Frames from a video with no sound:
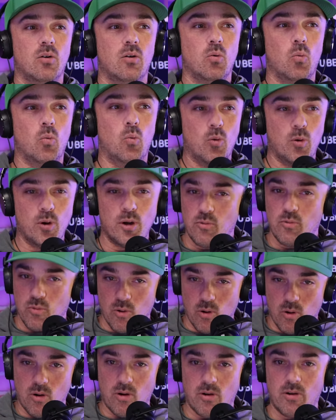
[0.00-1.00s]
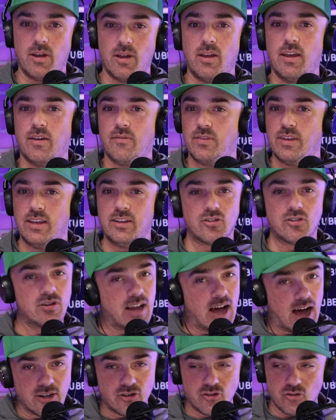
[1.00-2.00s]
would Rory, if these are
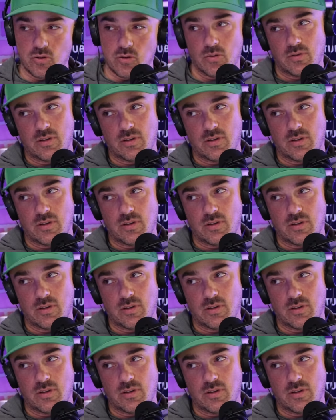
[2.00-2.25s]
not true,